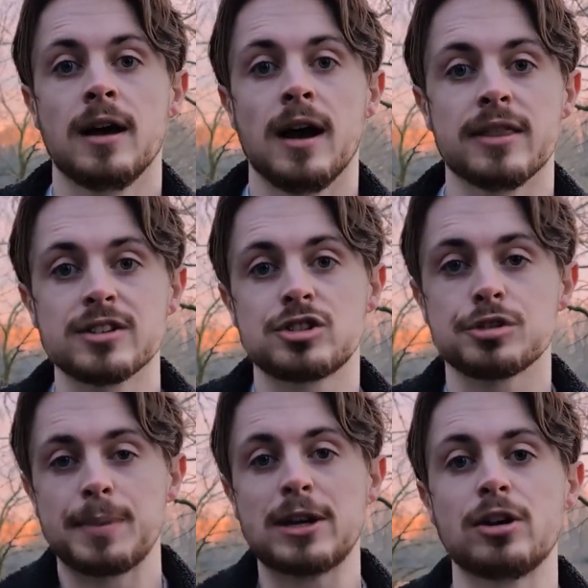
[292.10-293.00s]
And that's
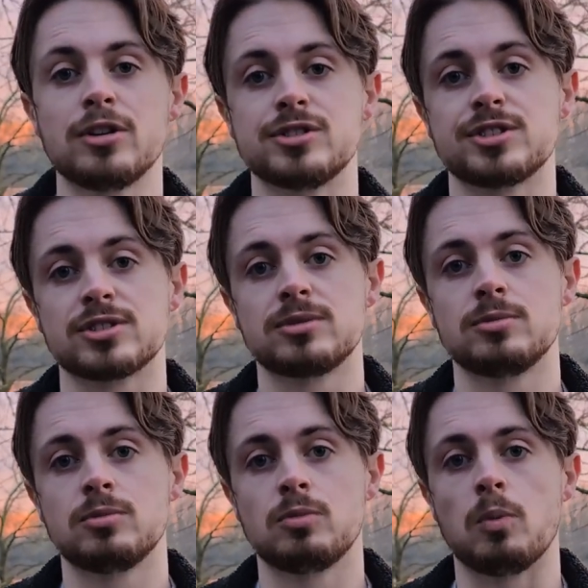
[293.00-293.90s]
just because
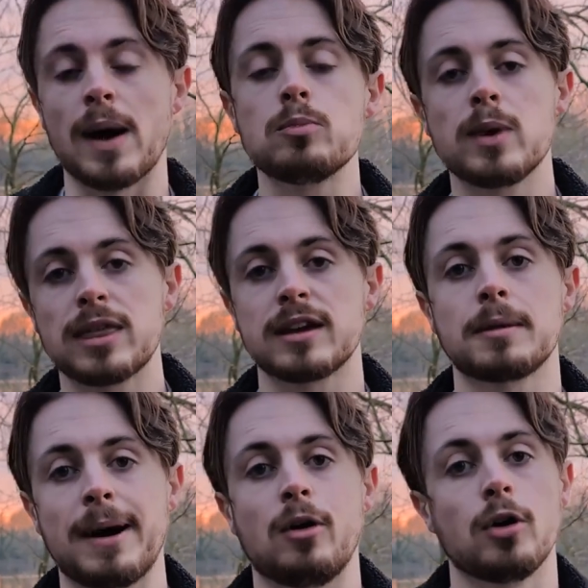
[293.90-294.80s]
when we think
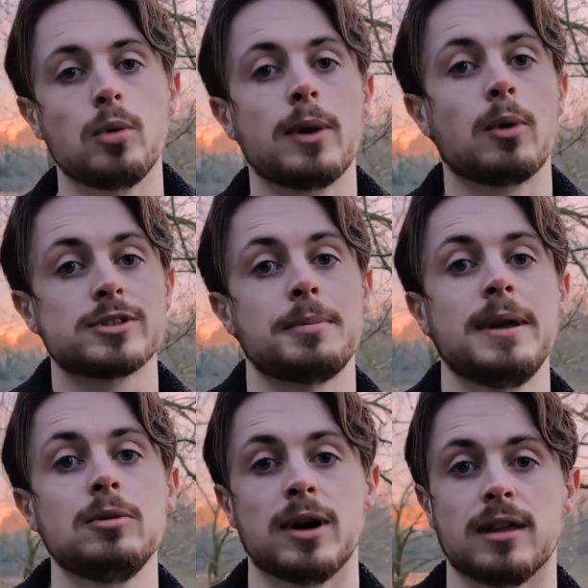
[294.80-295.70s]
about who we want to
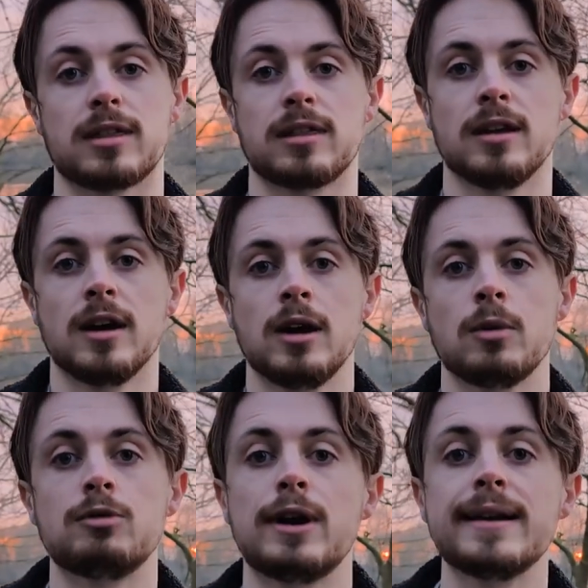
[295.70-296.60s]
be with,
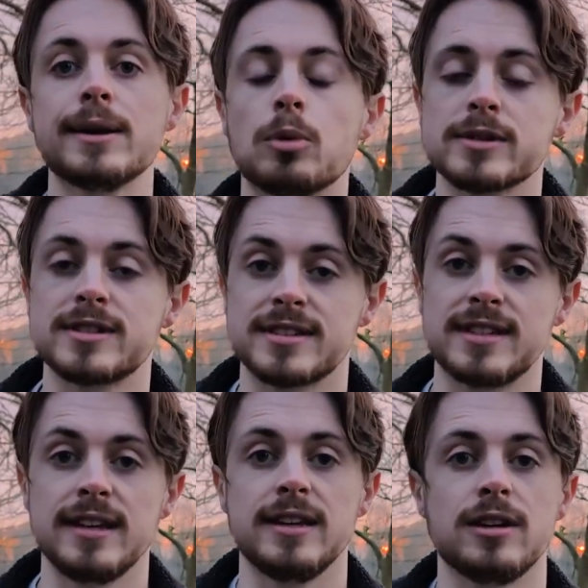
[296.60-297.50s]
we really want to
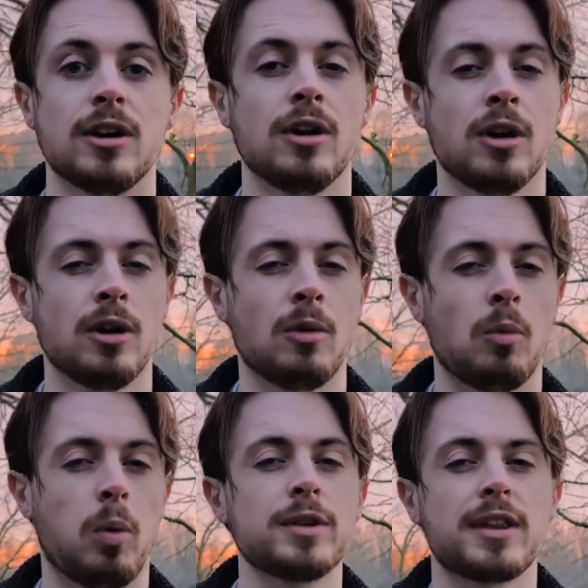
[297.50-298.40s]
see,
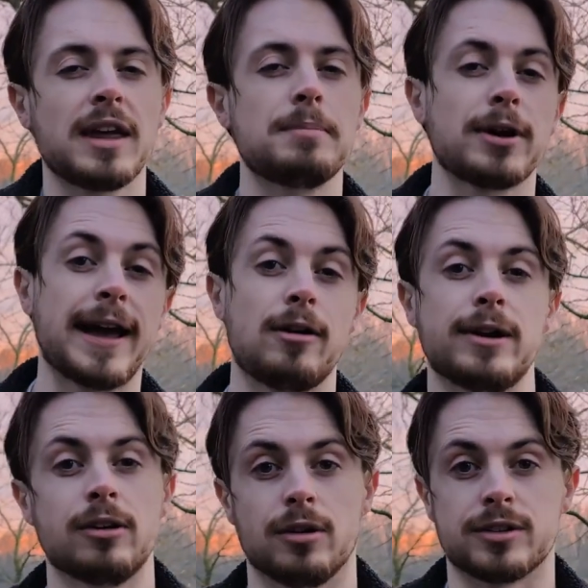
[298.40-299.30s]
what do they bring out
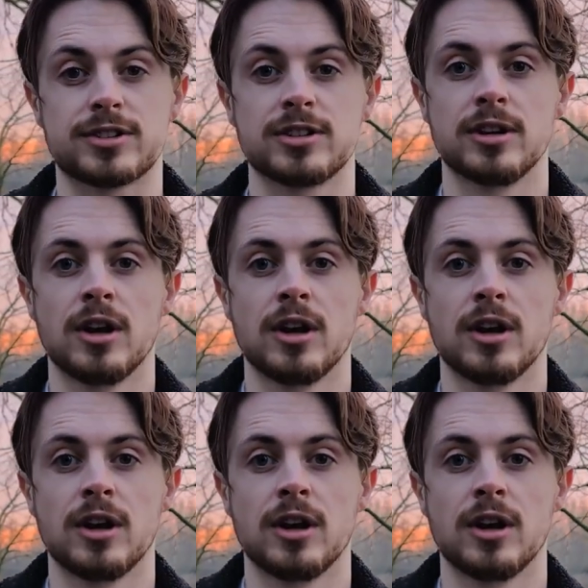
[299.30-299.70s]
in us?